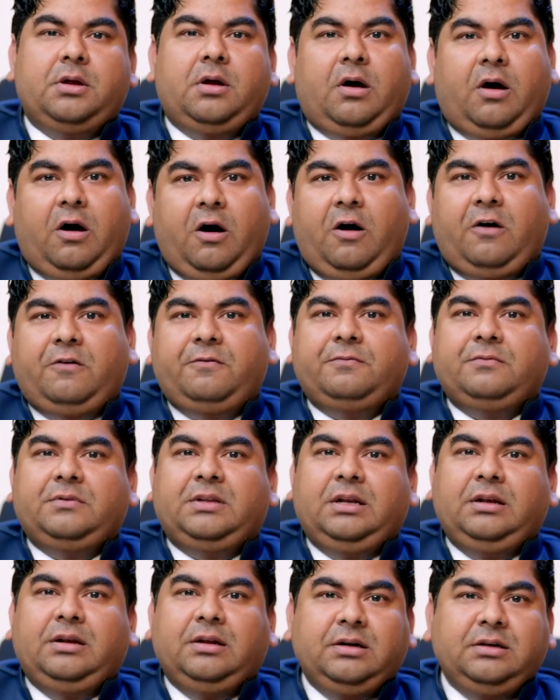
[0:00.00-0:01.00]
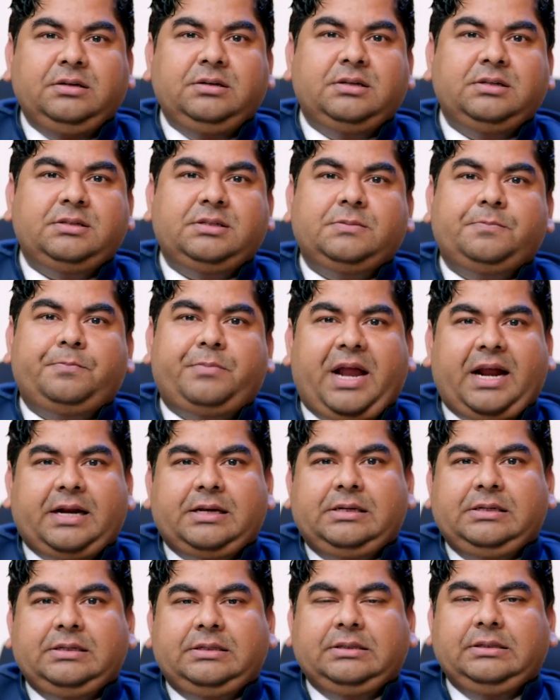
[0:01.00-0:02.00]
of the learner's
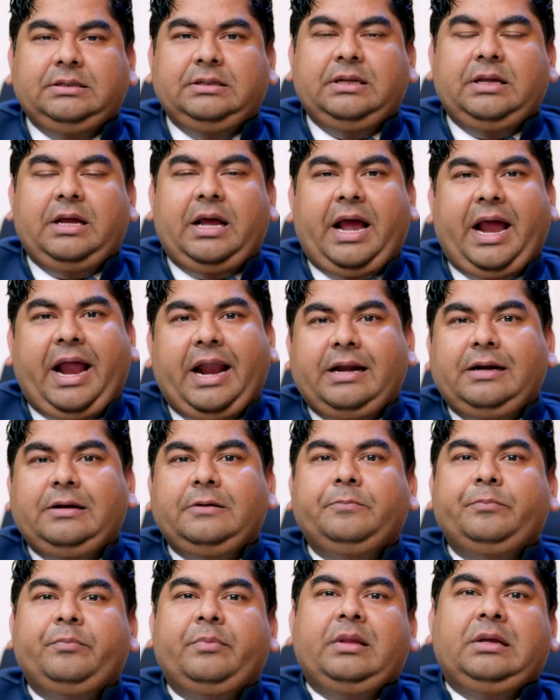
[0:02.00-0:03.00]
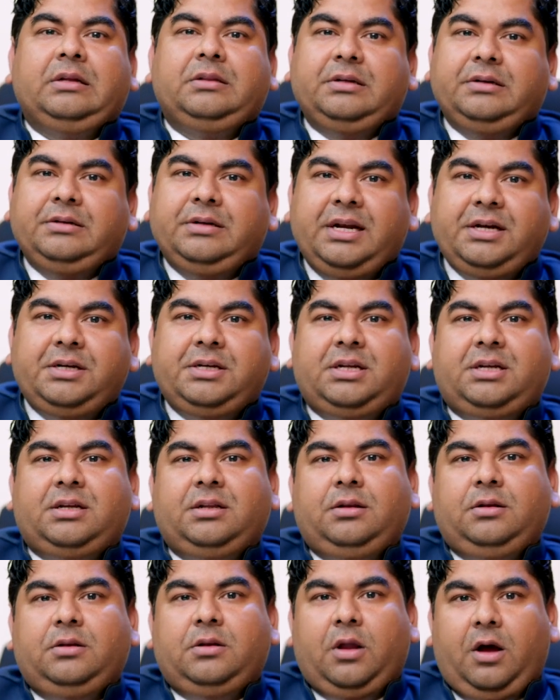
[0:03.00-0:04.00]
practical and theoretical
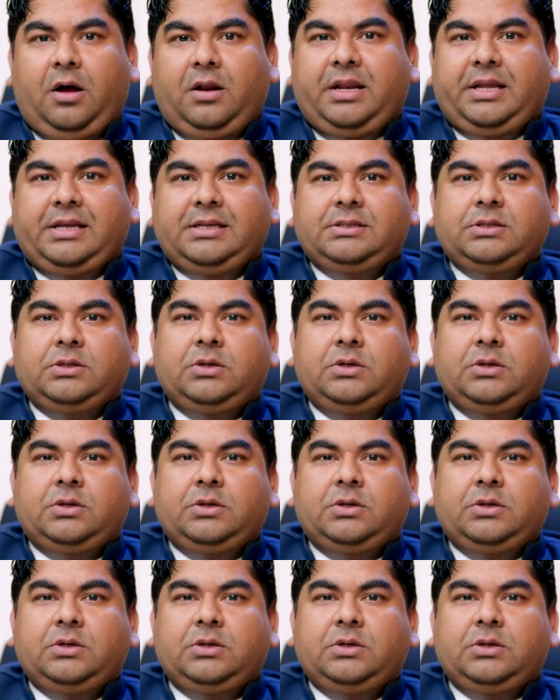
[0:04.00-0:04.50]
knowledge,